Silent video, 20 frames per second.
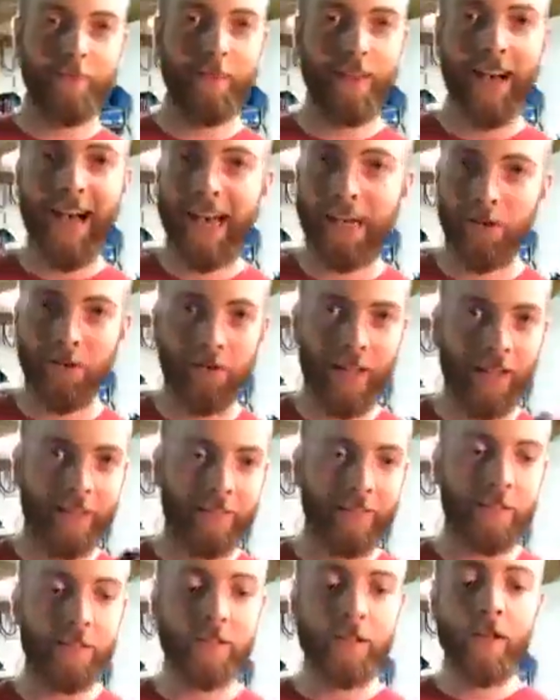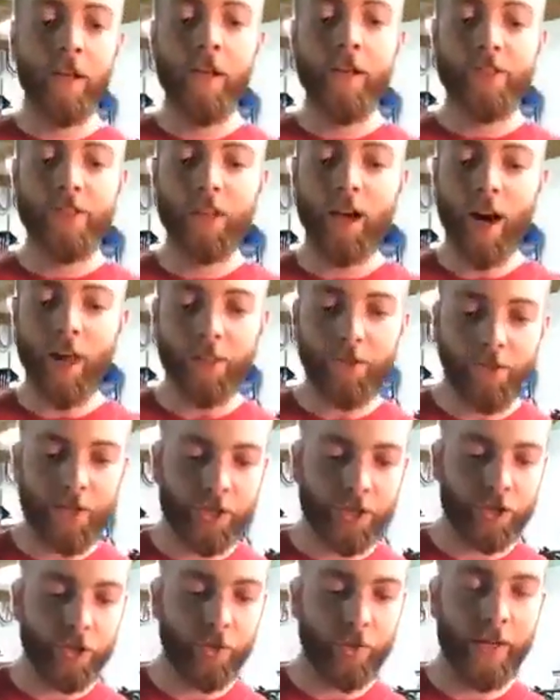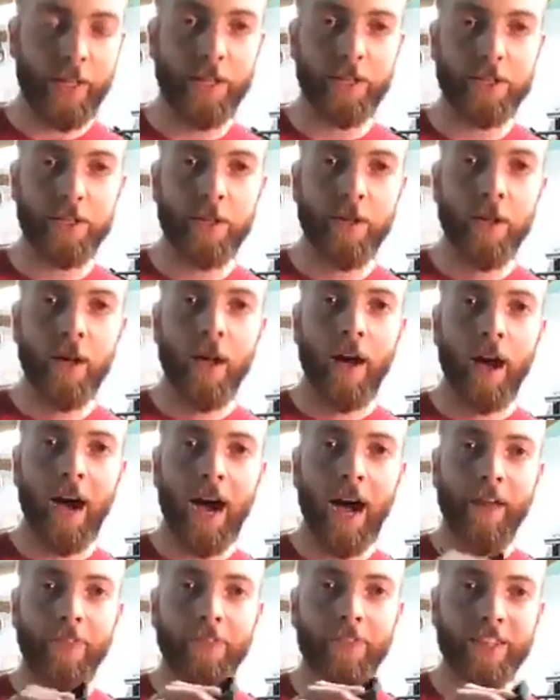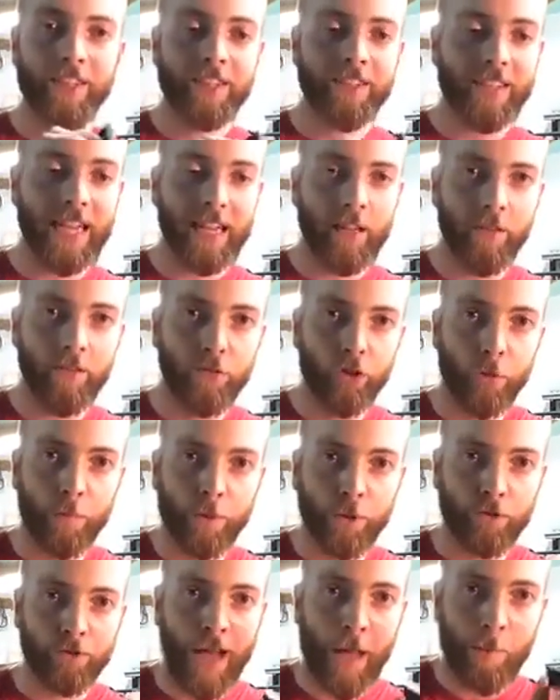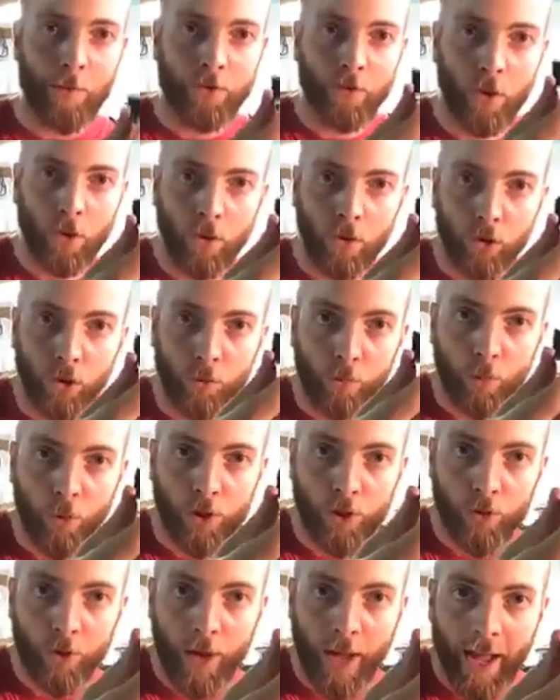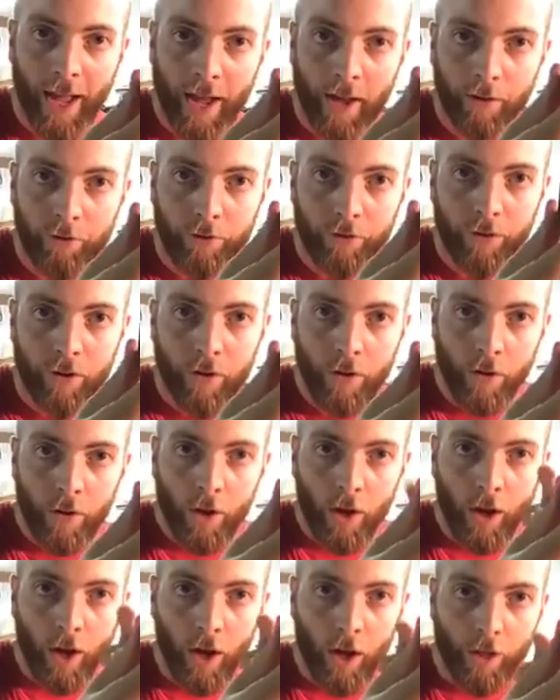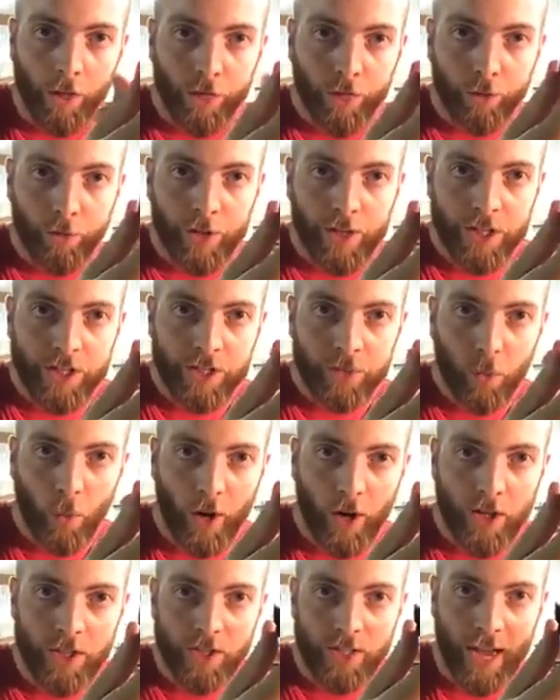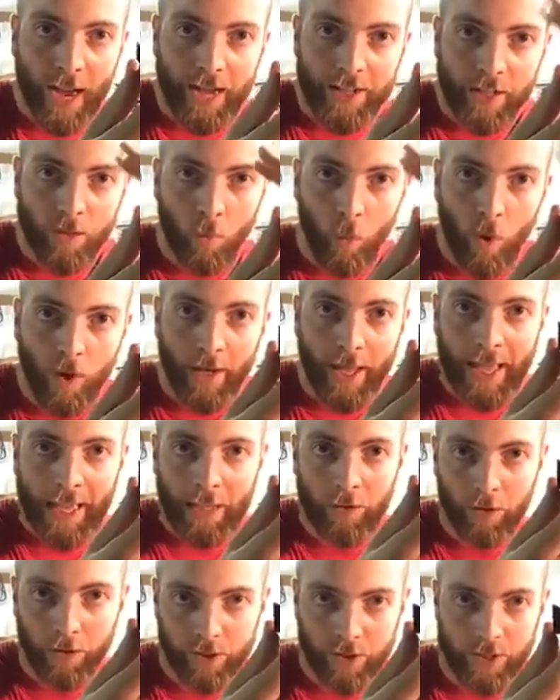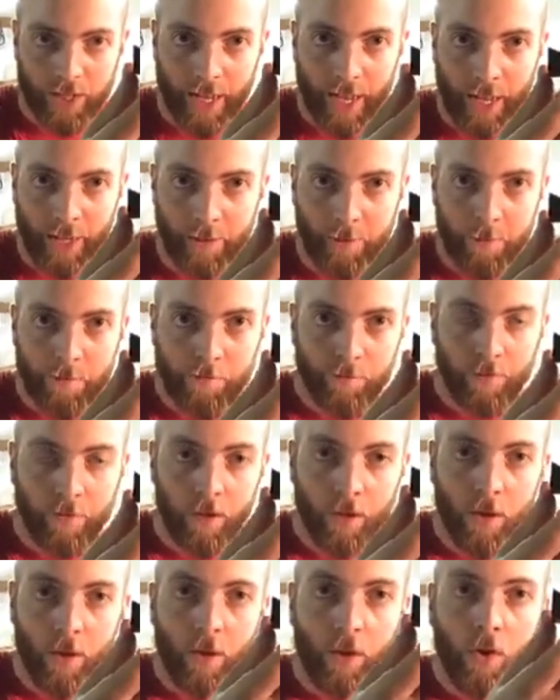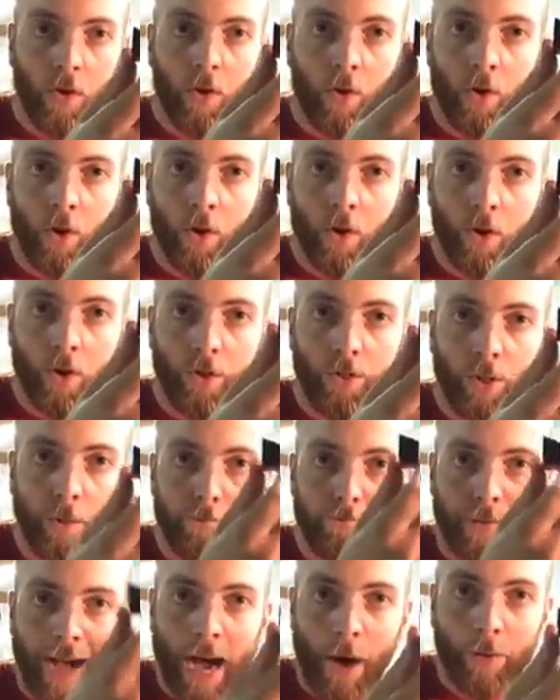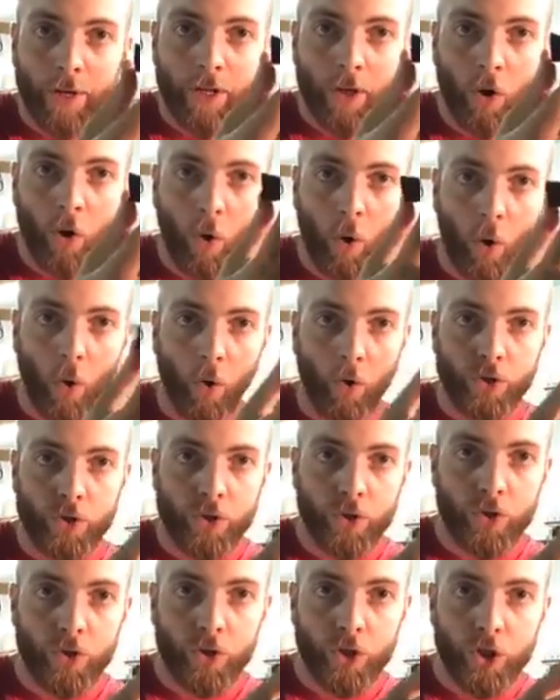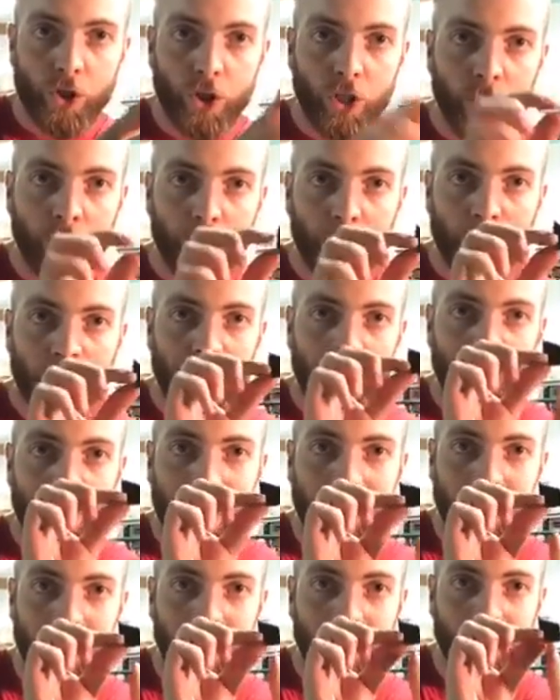I don't like these. The other issue is on this style of loop, a trapezoidal loop, where you have 3 square sides and 1 angled side, the mounting holes should be in